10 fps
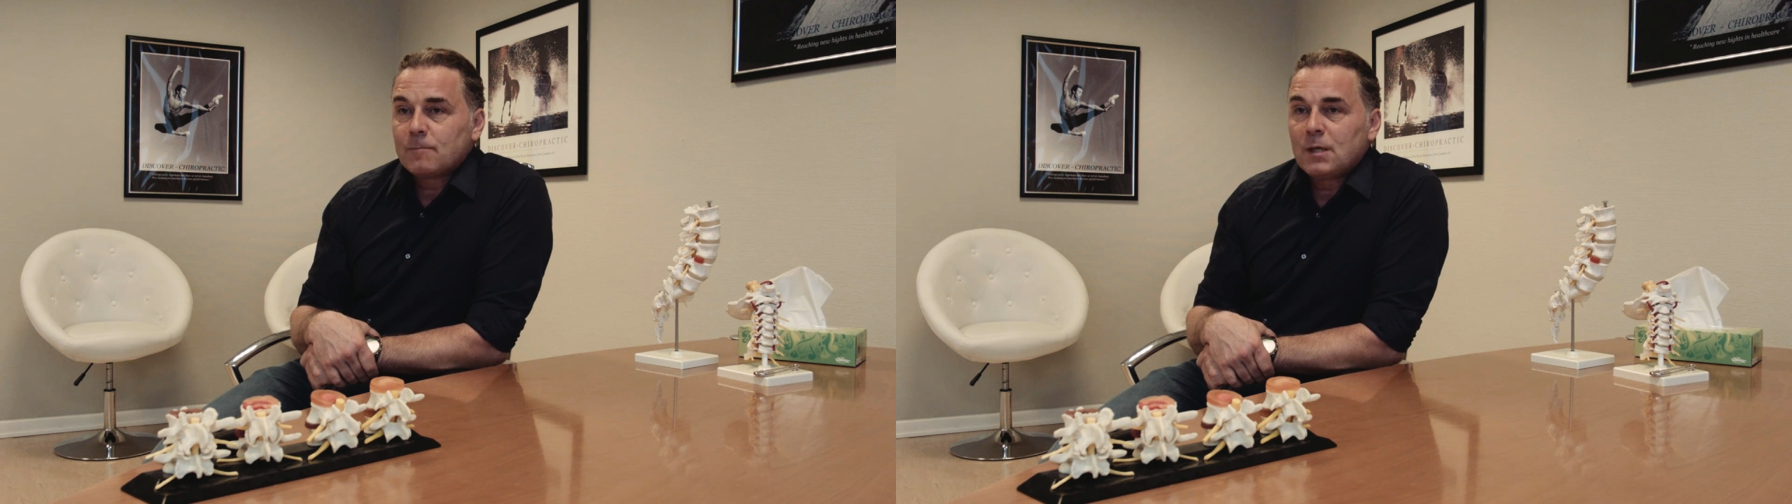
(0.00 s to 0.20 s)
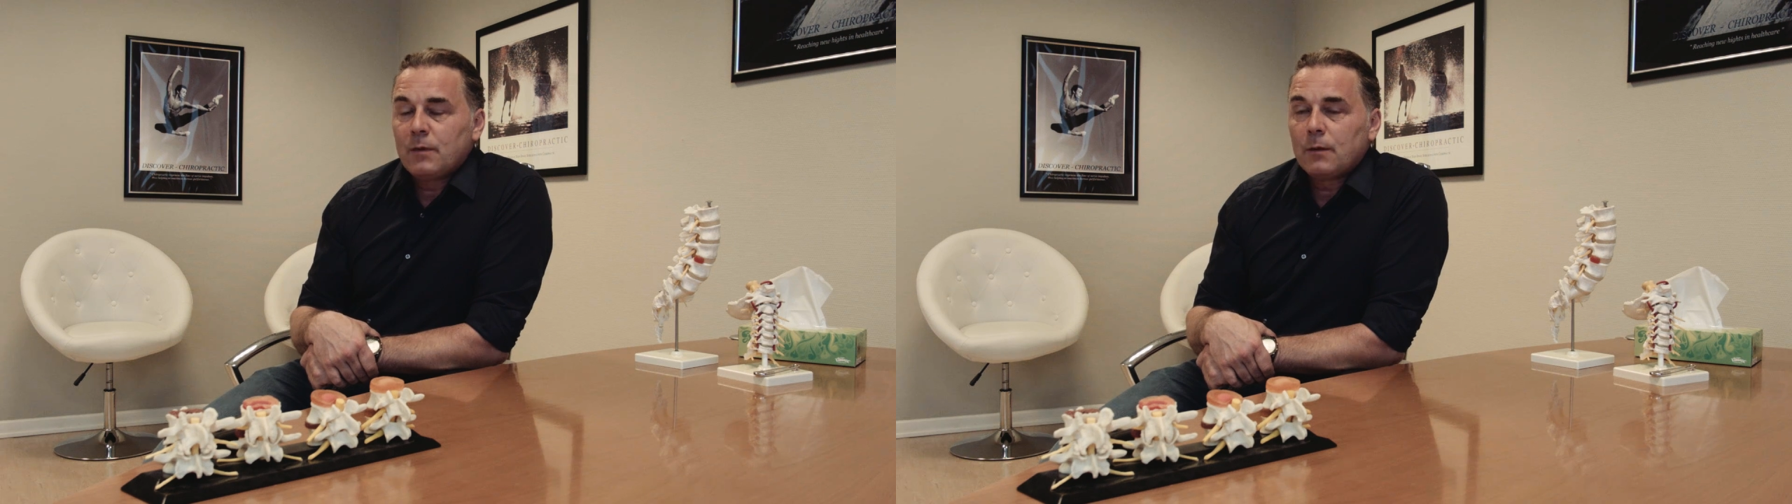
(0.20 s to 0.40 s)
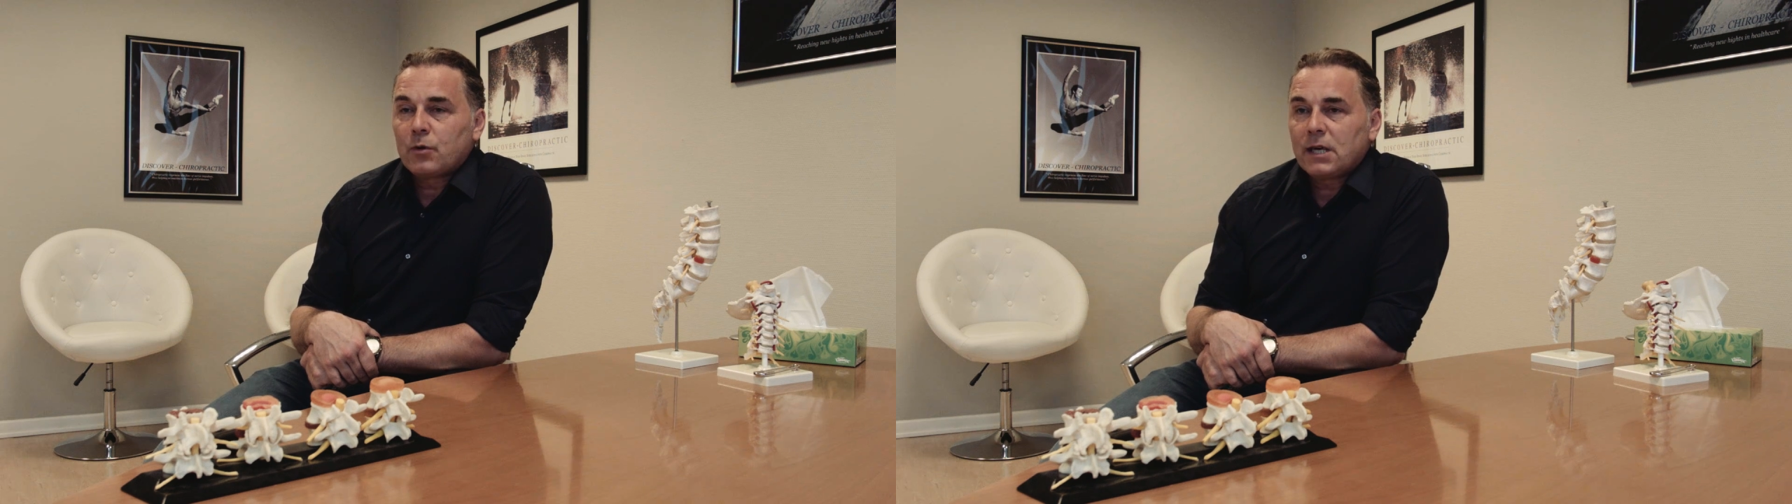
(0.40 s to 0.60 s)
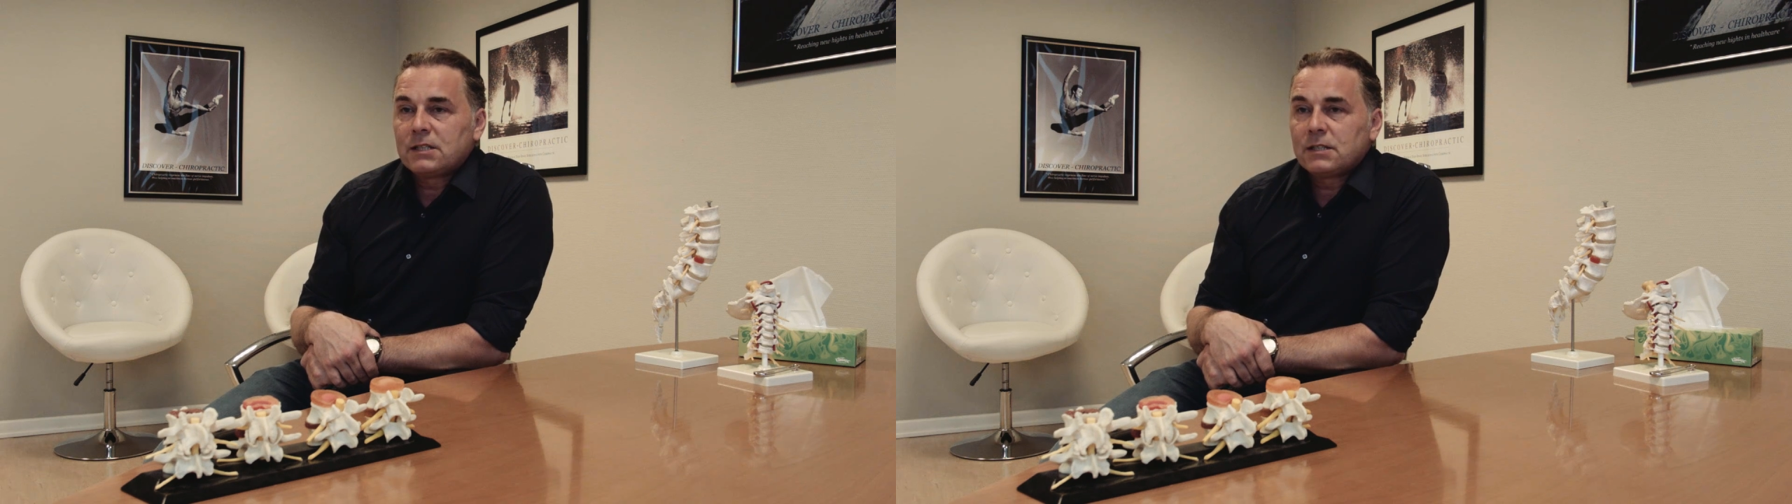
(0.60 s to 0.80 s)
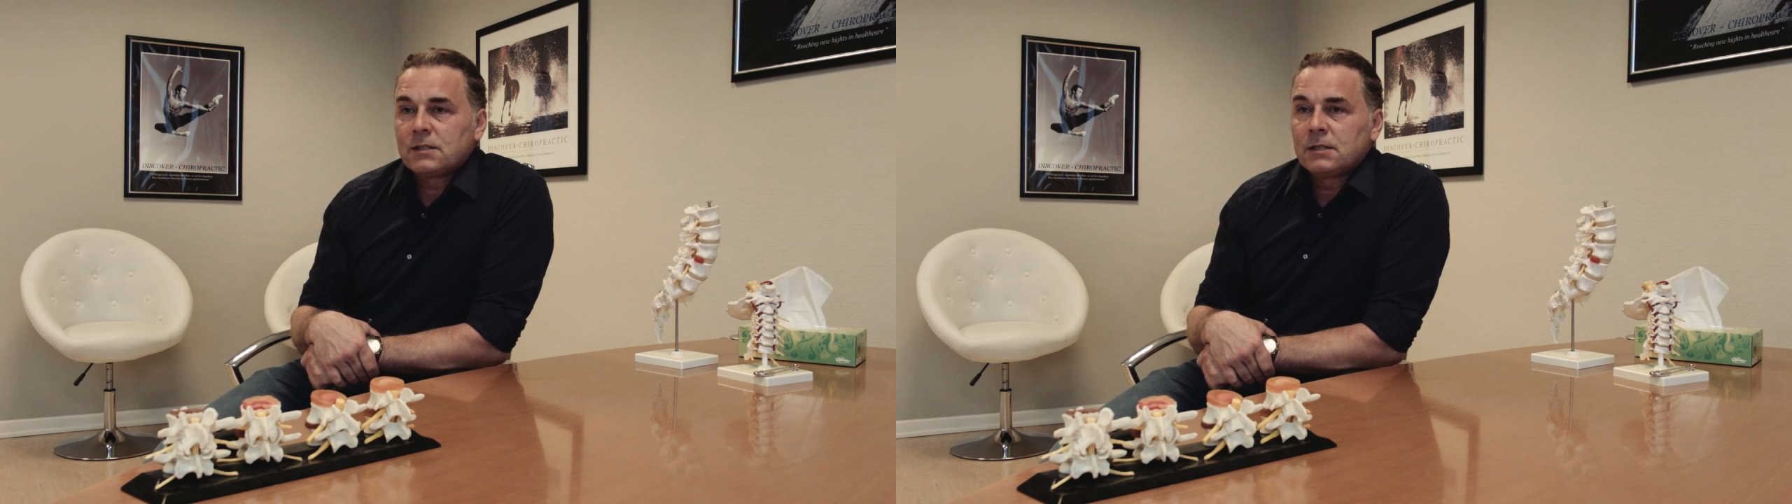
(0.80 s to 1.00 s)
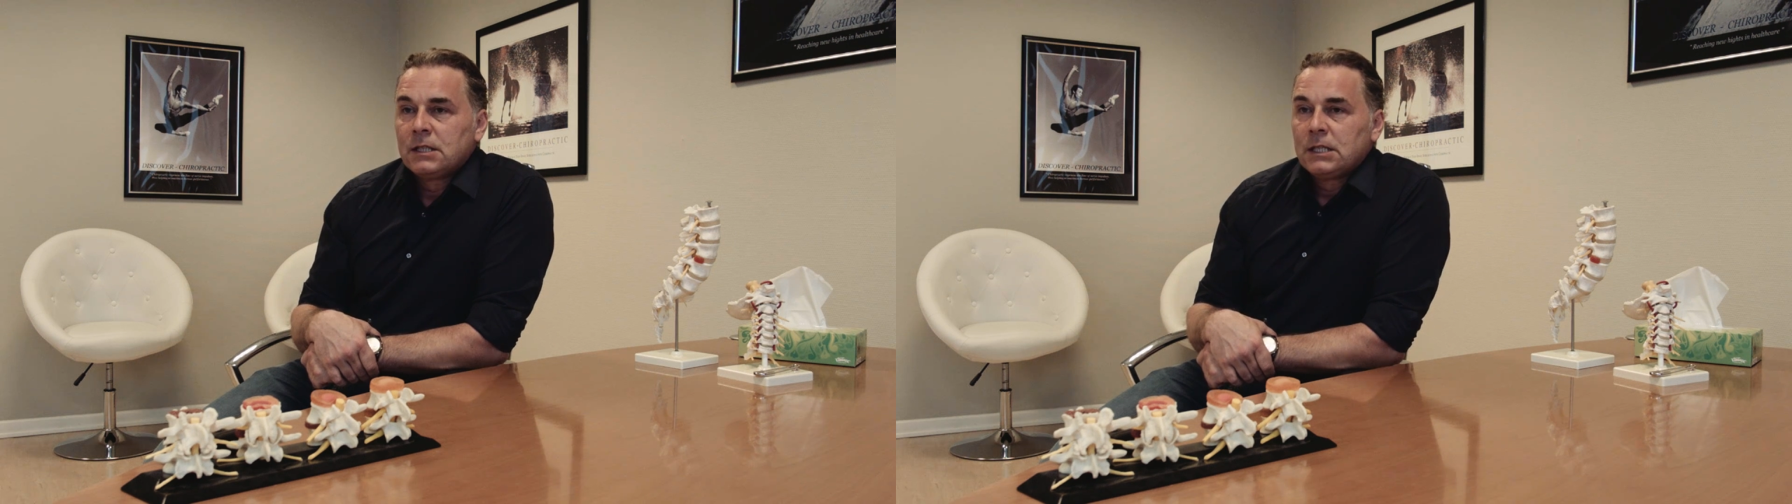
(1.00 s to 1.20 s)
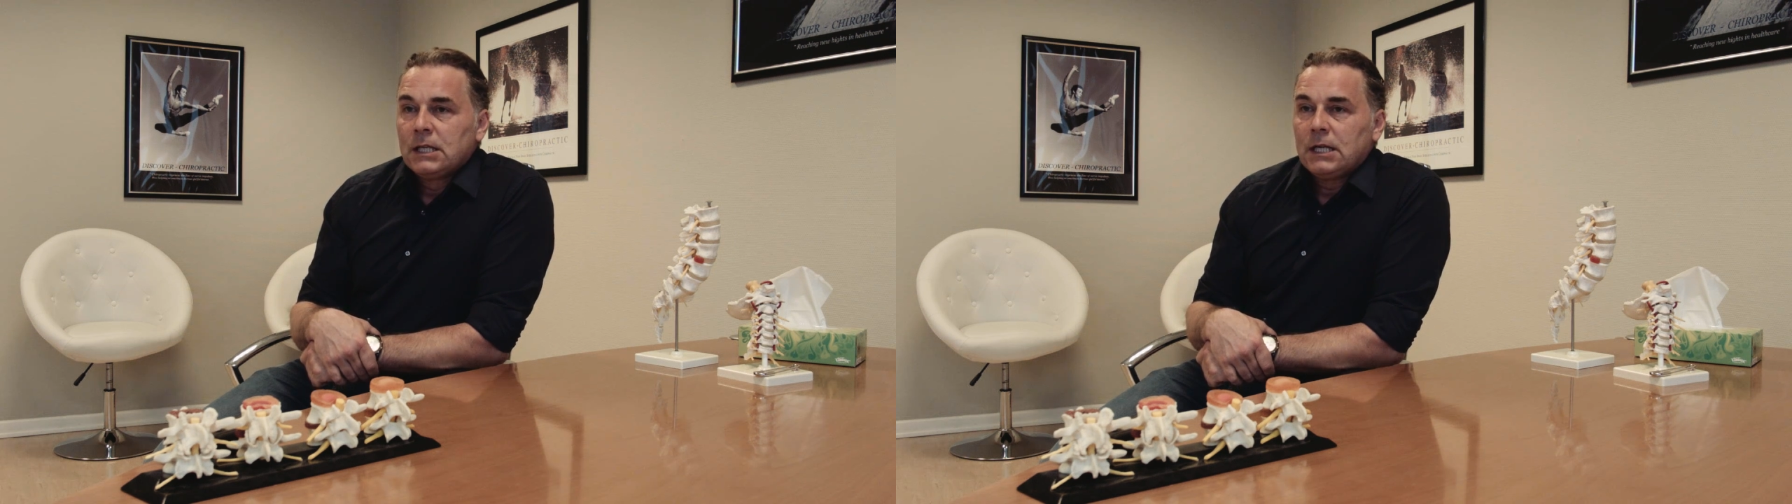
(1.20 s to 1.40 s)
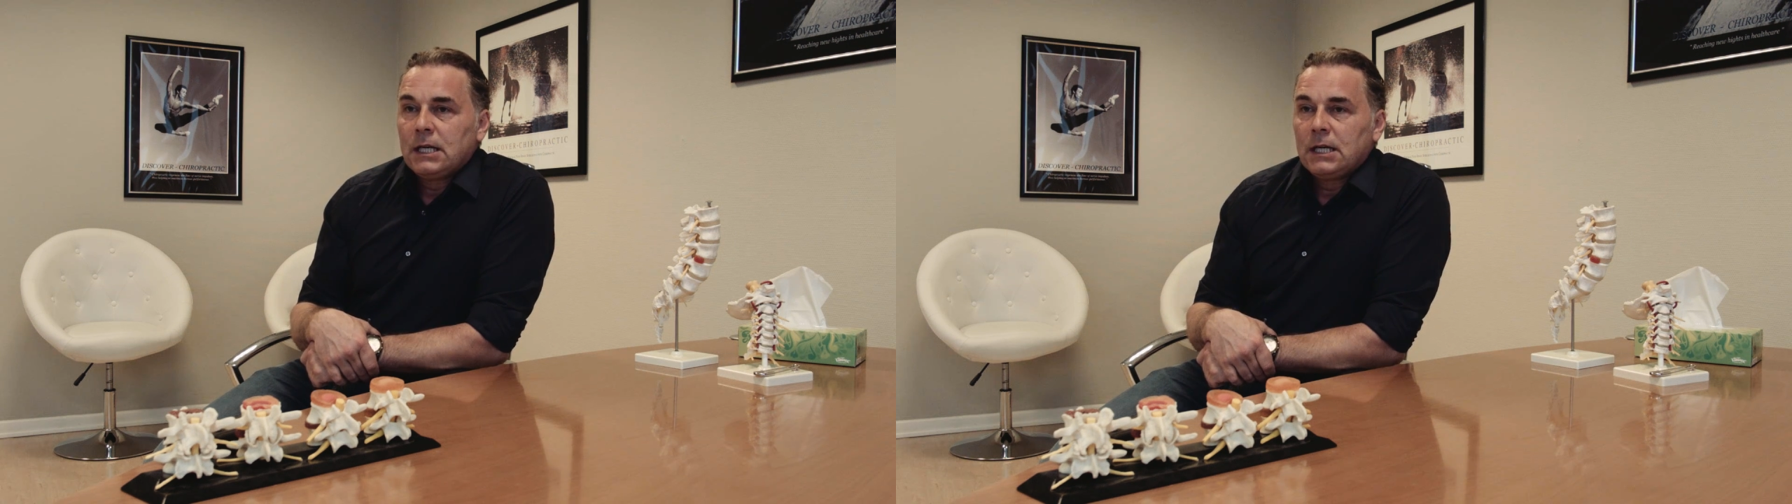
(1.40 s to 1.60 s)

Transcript: in my practice, uh,